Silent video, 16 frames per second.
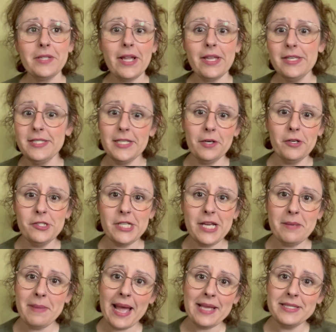Sarah
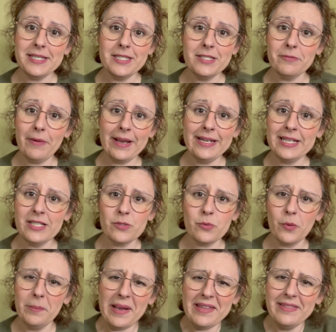J. Maas's writings
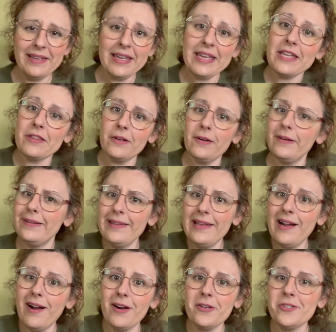were my thing either, and they
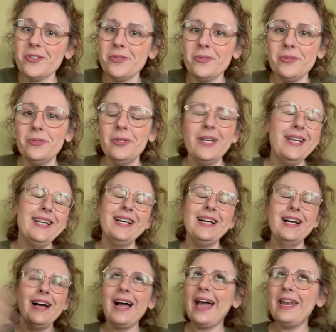are. So
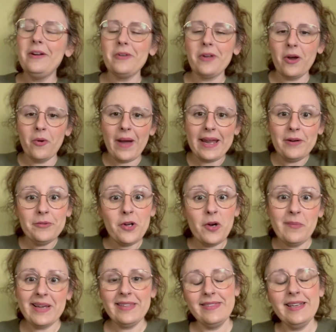I don't know. I don't know
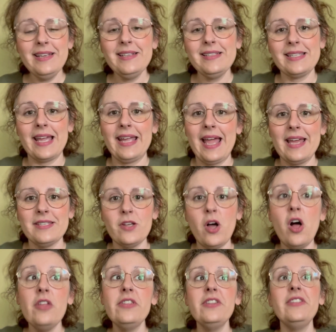my things, I guess.
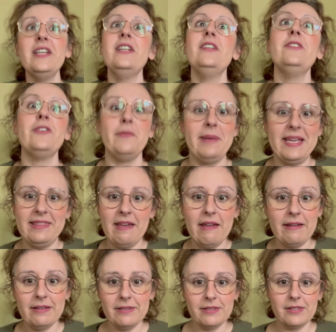All the things are my
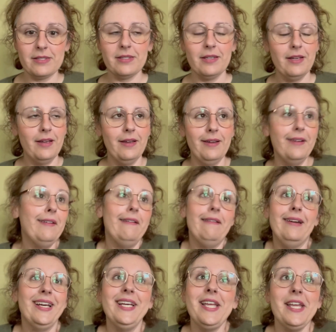things.
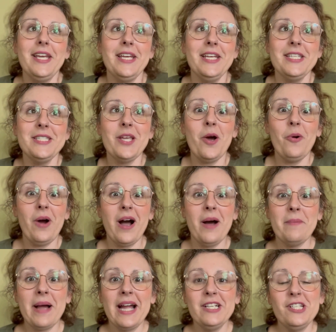So
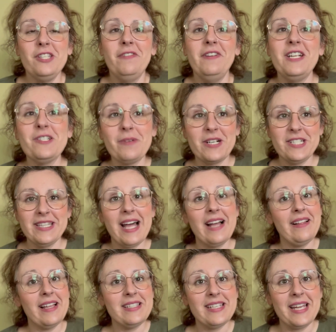I just finished watching that
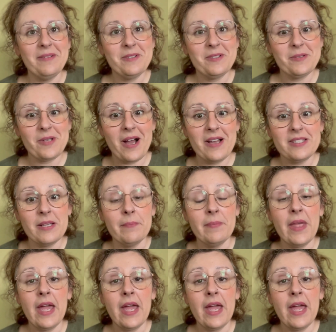last night, which was awesome.